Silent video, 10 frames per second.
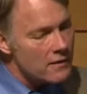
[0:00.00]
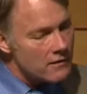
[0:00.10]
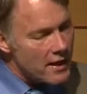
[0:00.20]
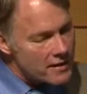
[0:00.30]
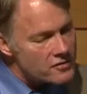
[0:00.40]

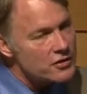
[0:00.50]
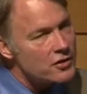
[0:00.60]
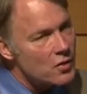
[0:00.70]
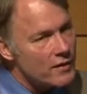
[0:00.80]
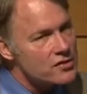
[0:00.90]
the answer to
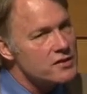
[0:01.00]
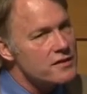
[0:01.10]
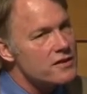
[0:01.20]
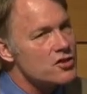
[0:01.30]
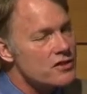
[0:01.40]
your question
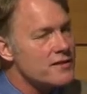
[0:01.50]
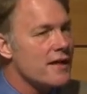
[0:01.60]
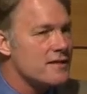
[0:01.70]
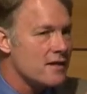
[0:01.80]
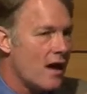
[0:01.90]
is it just
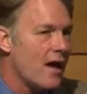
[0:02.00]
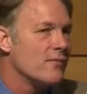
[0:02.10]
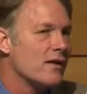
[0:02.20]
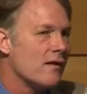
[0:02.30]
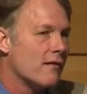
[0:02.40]
takes time
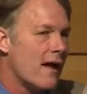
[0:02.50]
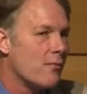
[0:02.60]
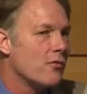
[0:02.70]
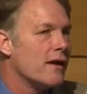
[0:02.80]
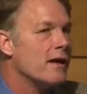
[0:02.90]
to
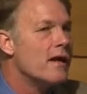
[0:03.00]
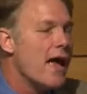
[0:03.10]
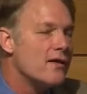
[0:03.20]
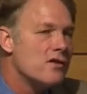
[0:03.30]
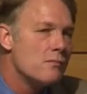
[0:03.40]
collaborate
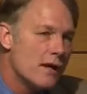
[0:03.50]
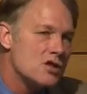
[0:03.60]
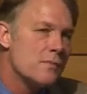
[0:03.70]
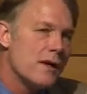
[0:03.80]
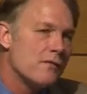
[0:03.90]
and to
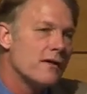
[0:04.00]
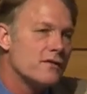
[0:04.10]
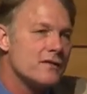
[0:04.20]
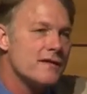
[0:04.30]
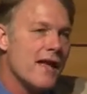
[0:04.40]
much better
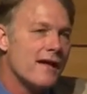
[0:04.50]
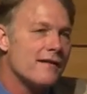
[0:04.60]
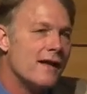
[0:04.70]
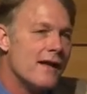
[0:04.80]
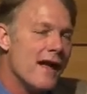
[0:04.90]
understand.
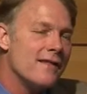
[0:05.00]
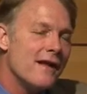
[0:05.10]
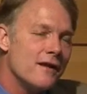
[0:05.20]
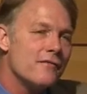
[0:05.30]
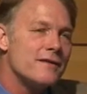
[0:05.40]
And
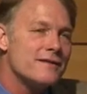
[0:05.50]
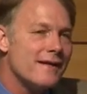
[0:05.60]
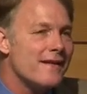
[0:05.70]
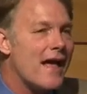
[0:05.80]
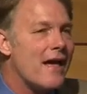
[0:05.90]
none of us
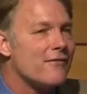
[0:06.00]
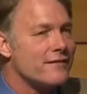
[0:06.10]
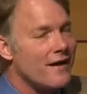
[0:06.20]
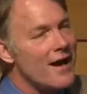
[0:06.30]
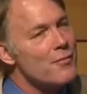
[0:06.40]
tend to have the
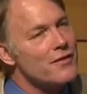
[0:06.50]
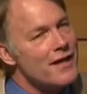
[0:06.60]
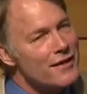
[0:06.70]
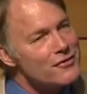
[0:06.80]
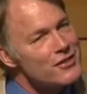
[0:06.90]
time or the
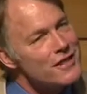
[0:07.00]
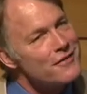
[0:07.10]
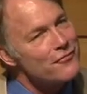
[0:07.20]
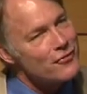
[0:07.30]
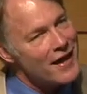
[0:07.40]
energy
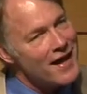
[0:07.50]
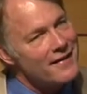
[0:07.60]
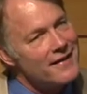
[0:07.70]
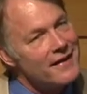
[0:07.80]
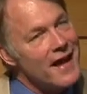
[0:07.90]
for
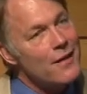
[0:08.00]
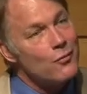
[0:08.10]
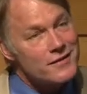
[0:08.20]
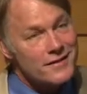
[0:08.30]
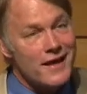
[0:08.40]
that. And
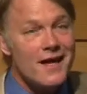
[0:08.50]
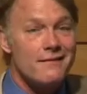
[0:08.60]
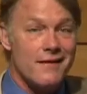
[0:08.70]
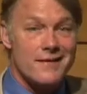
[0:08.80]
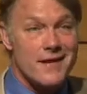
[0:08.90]
once
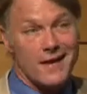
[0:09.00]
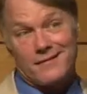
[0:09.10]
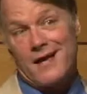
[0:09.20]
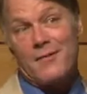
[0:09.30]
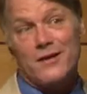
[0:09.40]
again, as
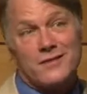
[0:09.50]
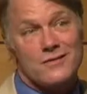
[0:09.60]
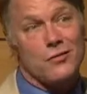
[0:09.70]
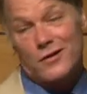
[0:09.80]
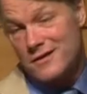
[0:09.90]
academics
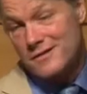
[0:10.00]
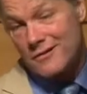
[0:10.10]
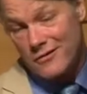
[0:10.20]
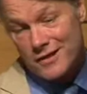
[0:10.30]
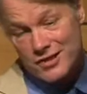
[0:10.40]
or
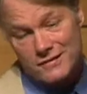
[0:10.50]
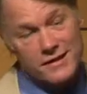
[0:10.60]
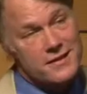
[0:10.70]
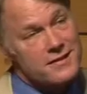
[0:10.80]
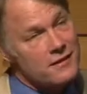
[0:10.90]
engineering
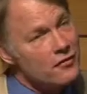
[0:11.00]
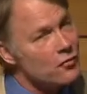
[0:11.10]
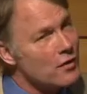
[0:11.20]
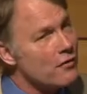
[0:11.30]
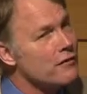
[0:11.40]
consultants,
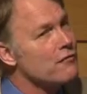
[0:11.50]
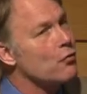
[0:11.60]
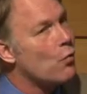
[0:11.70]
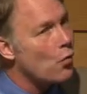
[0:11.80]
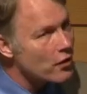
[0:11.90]
we're not really
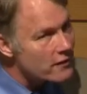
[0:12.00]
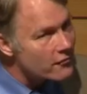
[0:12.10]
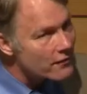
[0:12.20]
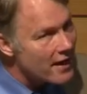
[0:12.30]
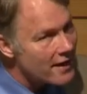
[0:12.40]
rewarded
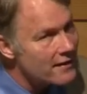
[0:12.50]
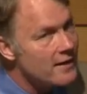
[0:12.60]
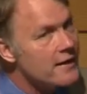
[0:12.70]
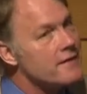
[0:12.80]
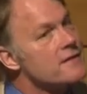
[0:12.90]
for that
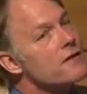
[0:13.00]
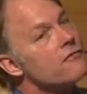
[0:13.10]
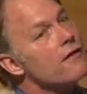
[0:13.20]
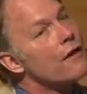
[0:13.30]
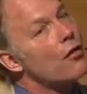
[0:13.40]
because it's a
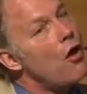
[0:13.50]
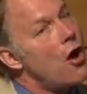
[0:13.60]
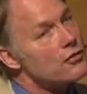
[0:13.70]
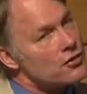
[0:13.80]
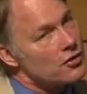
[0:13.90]
very
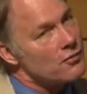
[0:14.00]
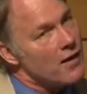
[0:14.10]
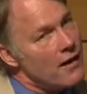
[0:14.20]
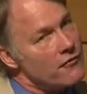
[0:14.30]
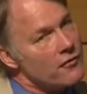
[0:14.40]
long-term
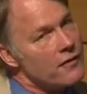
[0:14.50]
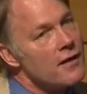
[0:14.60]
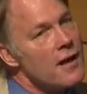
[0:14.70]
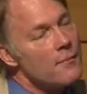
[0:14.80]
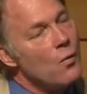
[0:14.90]
effort.
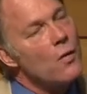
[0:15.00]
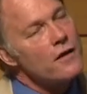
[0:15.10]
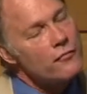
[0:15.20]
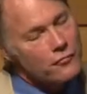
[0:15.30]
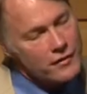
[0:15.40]
But one,
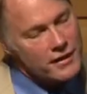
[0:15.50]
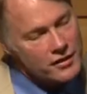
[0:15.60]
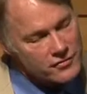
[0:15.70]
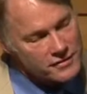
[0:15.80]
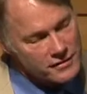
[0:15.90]
if we're really
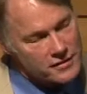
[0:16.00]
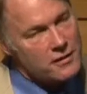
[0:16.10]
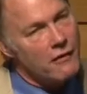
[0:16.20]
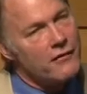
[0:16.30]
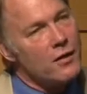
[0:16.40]
interested in
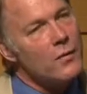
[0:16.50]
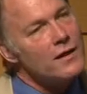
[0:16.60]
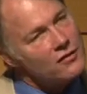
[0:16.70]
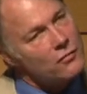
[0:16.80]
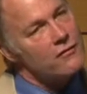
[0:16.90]
solving it, we
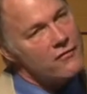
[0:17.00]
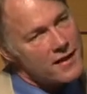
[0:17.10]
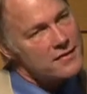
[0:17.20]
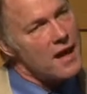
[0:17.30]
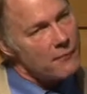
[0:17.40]
need to
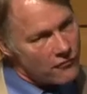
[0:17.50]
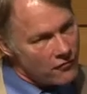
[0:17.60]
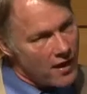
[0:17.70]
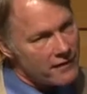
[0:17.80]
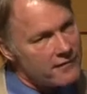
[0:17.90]
invest up
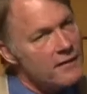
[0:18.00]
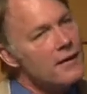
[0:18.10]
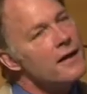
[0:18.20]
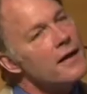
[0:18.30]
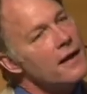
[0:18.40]
front
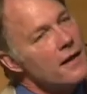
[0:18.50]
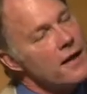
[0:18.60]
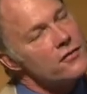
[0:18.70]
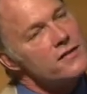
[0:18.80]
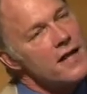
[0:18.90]
in
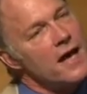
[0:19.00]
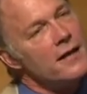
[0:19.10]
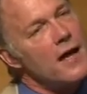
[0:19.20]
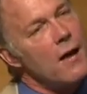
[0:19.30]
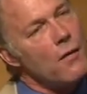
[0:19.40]

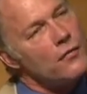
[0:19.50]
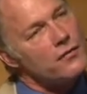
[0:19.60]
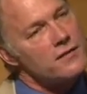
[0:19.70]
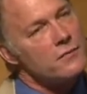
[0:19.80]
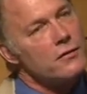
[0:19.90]
understanding how other
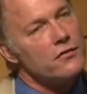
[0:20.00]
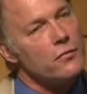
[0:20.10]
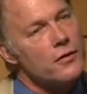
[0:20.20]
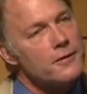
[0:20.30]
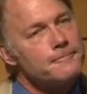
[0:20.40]
disciplines
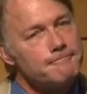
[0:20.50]
work.